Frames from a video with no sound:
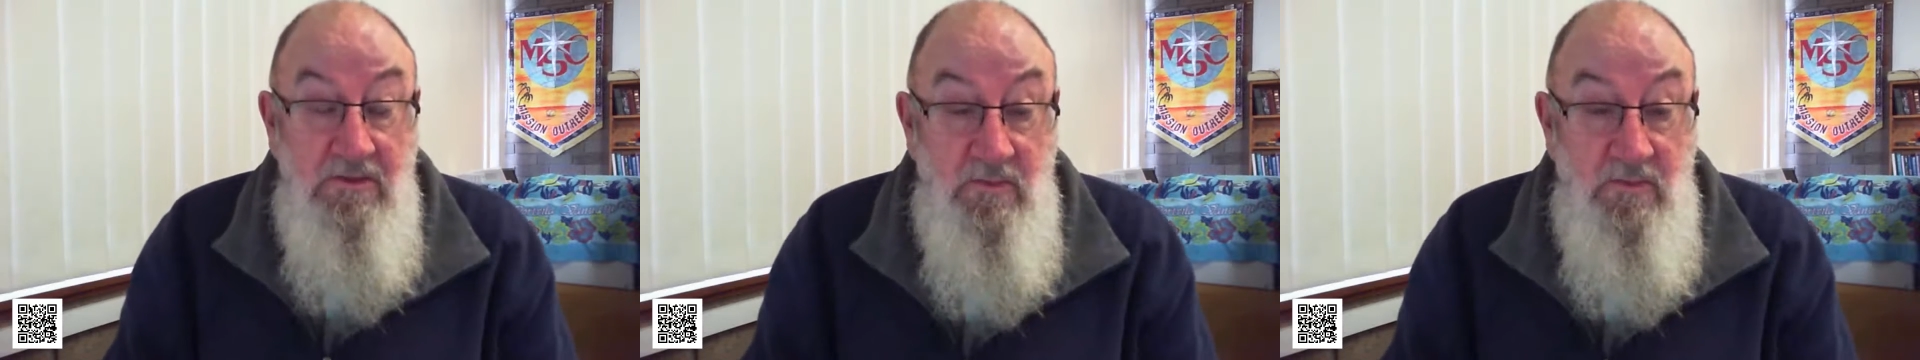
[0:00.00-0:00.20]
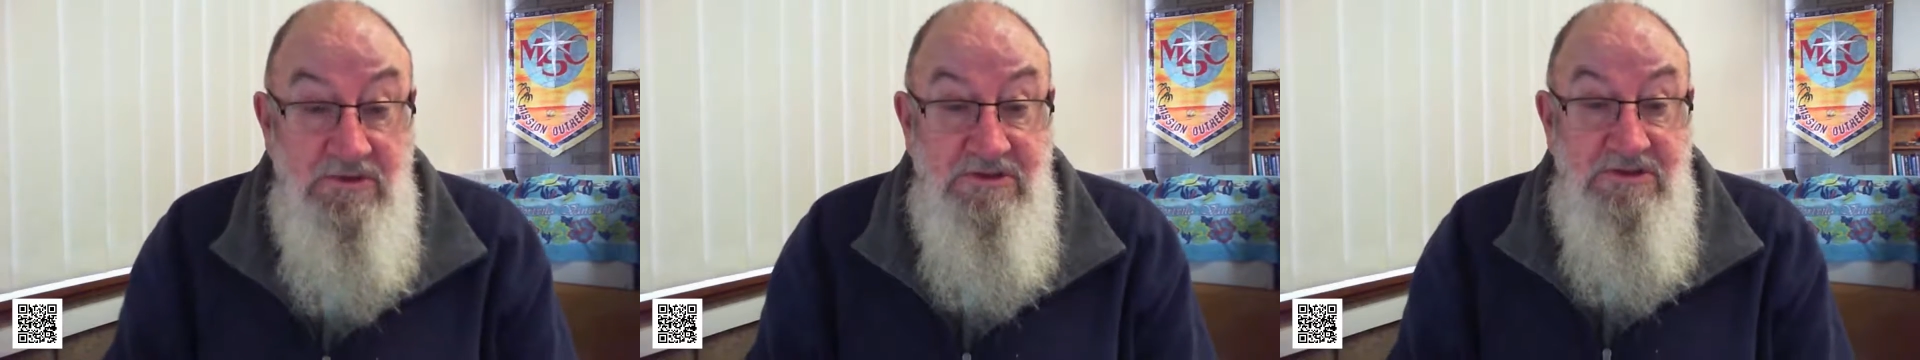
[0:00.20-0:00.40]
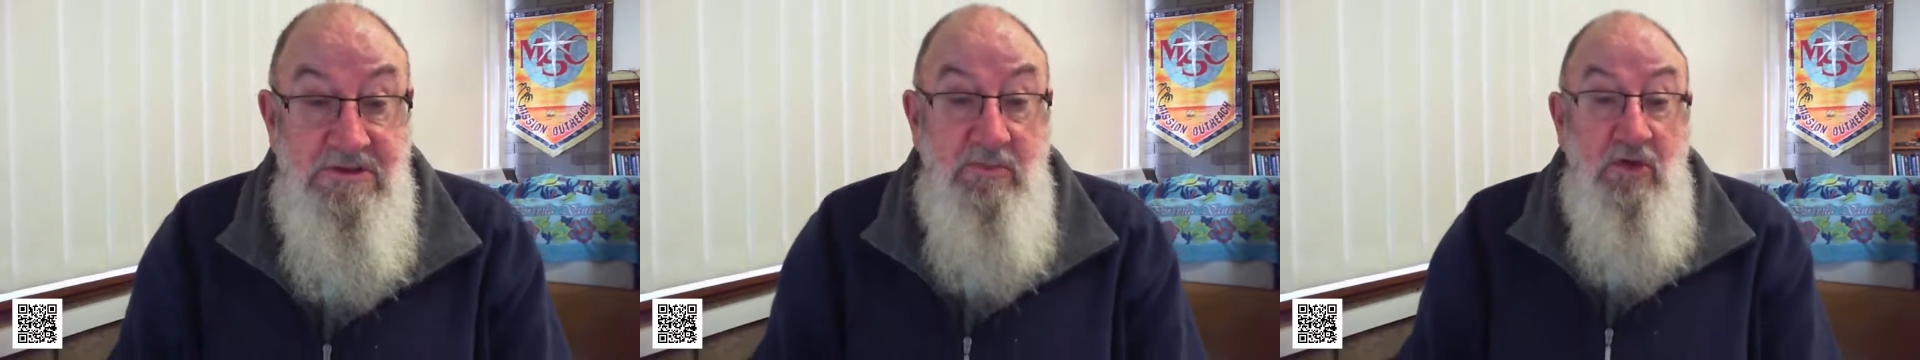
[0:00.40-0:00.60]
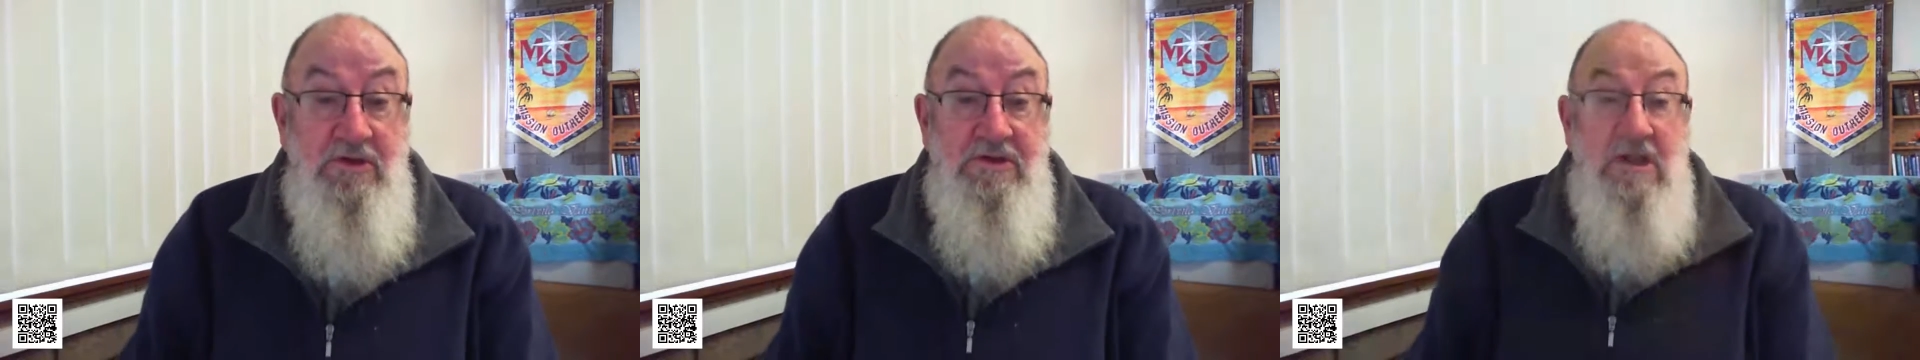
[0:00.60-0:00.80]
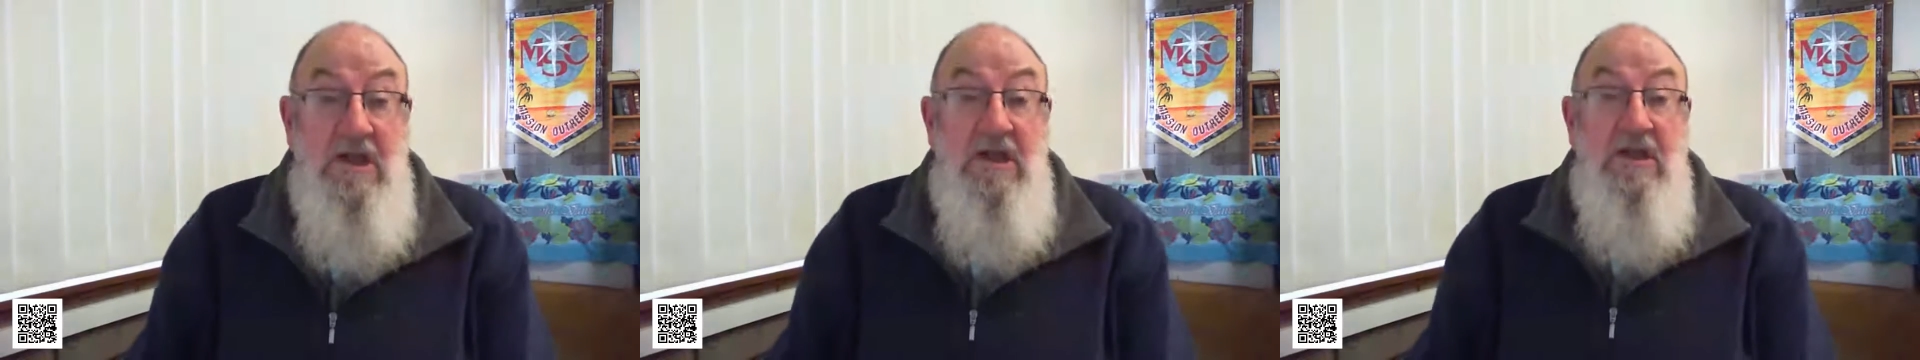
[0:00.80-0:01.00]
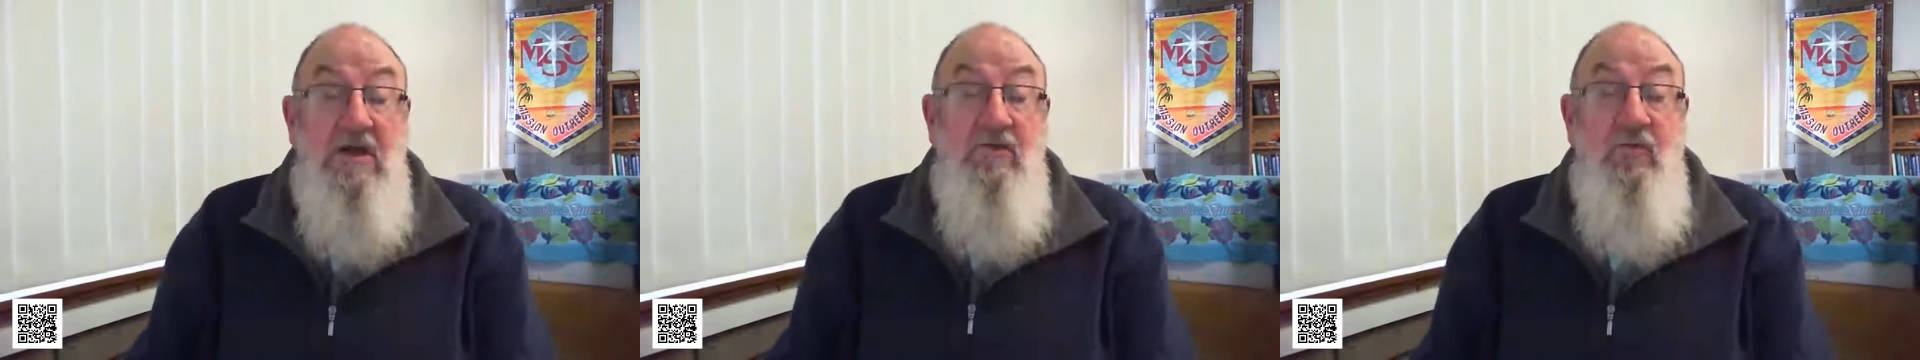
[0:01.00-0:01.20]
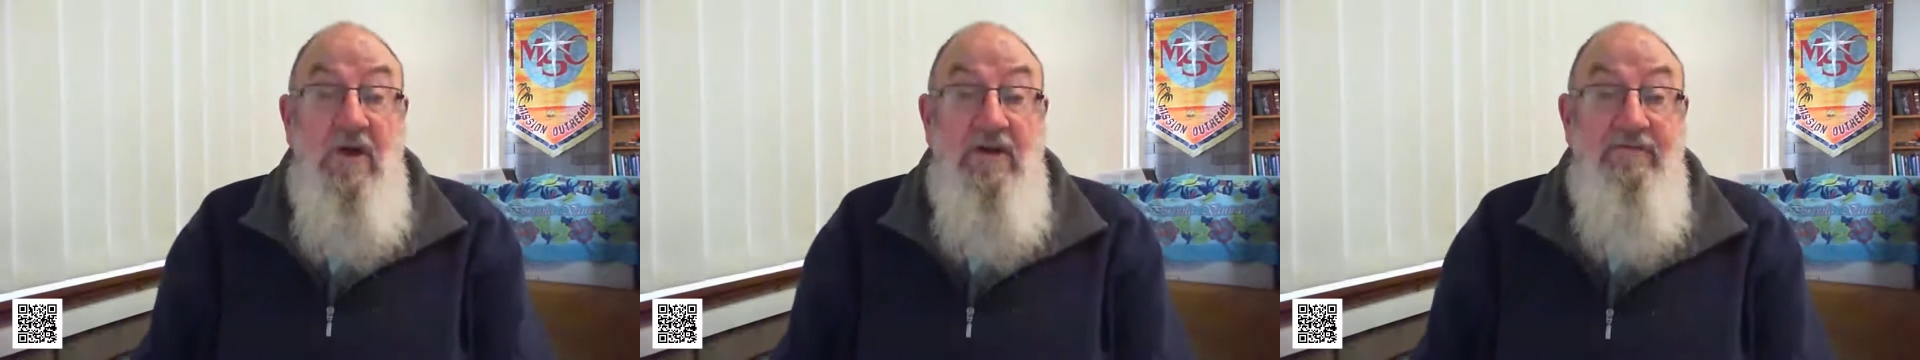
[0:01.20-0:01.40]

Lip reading: of one of our priests